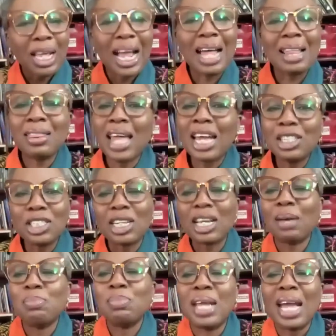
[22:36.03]
And then she
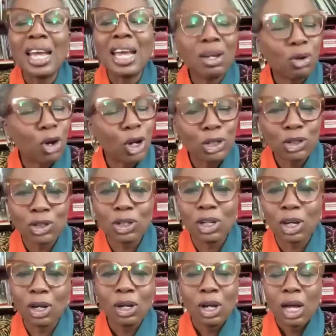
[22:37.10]
kept going to
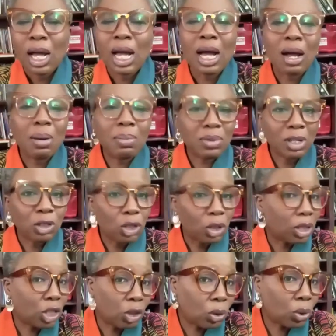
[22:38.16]
the
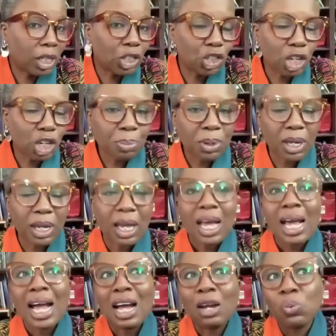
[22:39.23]
GP,
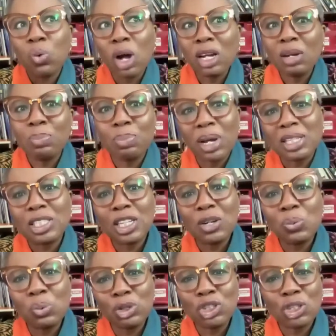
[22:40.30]
and one
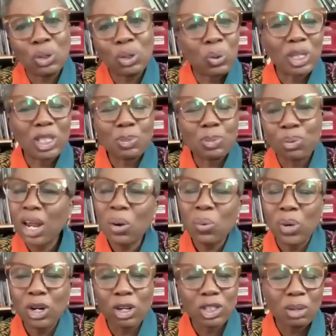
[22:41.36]
person who she was praying
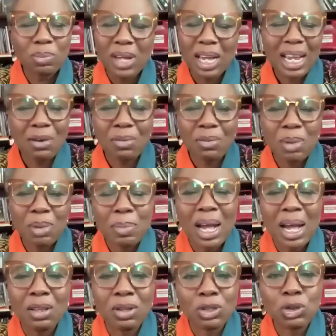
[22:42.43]
with or something, I can't remember
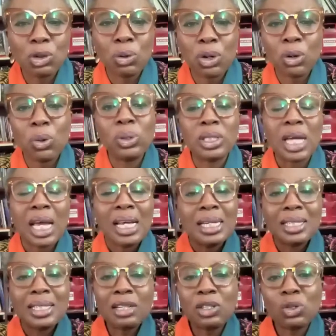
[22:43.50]
how the story goes,
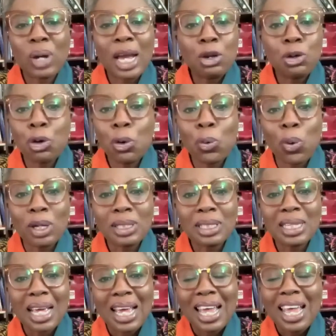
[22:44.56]
said to her, you know what,
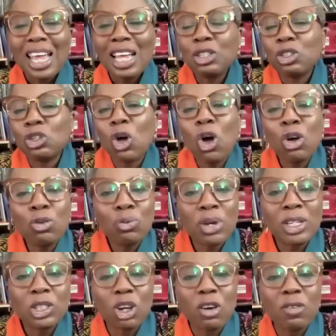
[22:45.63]
it's
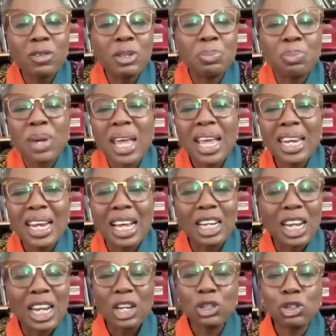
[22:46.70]
unresolved pain and
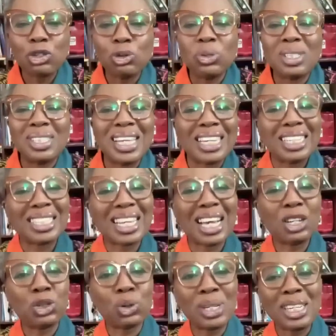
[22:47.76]
issues that is
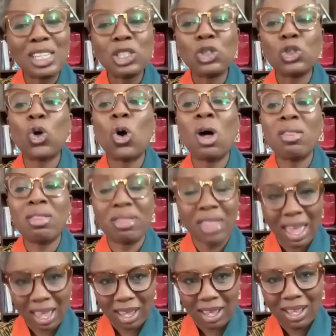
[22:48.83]
actually stored
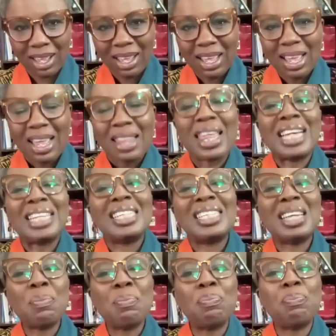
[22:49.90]
there that is
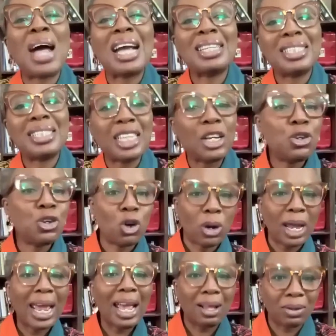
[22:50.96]
impacting your
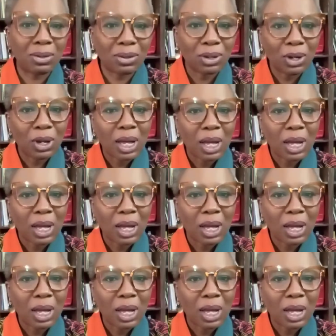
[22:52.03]
health.